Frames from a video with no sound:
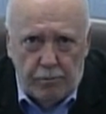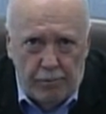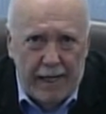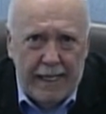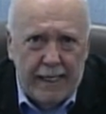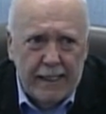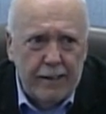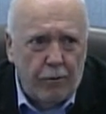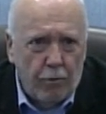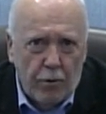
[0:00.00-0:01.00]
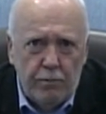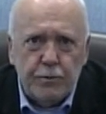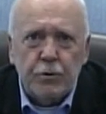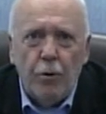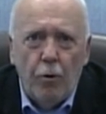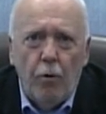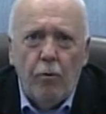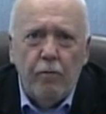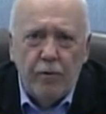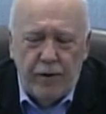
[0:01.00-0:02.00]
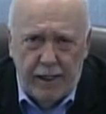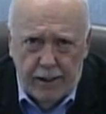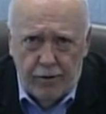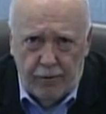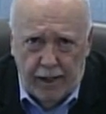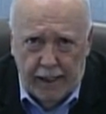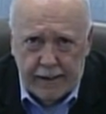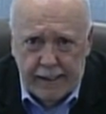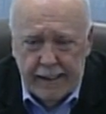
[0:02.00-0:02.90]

meet in groups over the internet.